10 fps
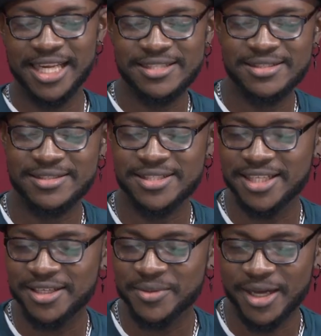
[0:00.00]
let's okay.
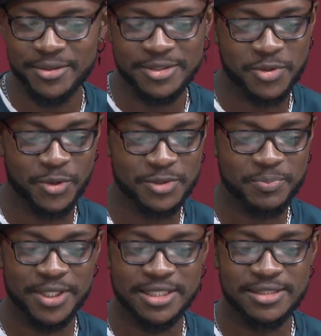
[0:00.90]
see how this
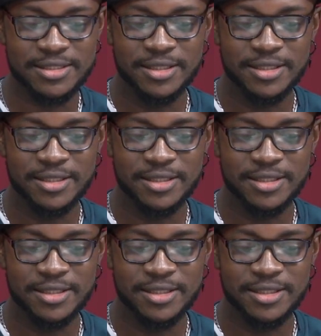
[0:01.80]
goes. You Please. take